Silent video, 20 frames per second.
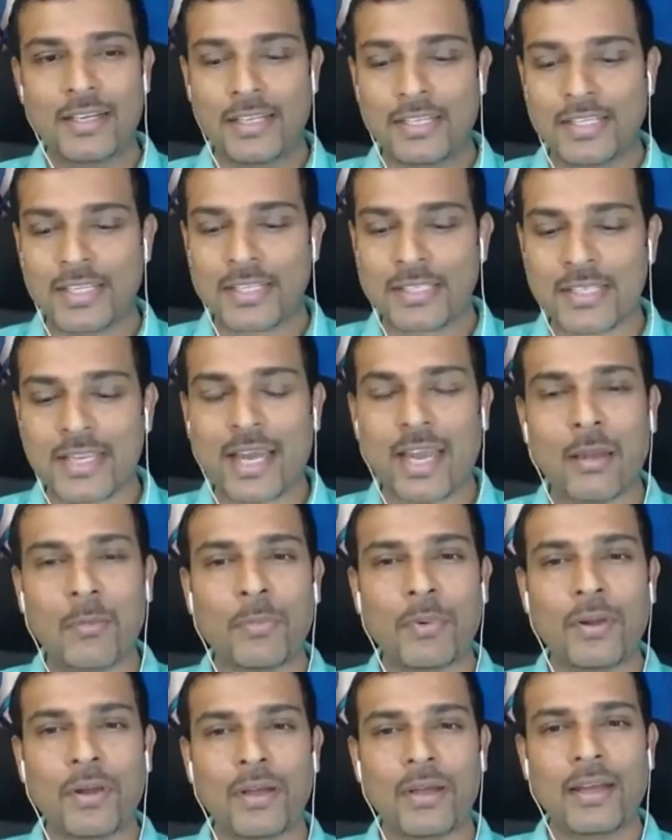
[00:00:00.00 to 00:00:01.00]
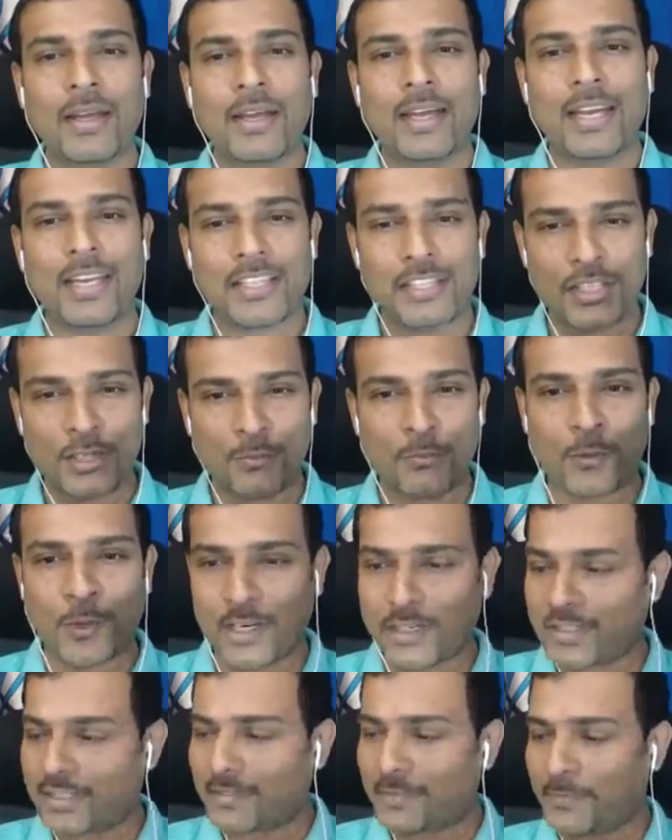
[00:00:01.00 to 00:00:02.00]
just type it's
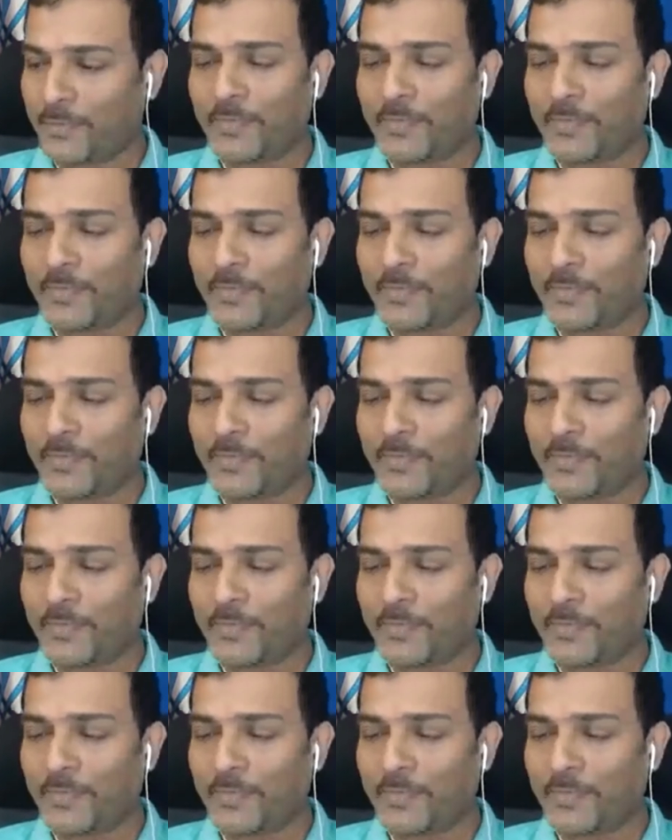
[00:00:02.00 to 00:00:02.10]
different.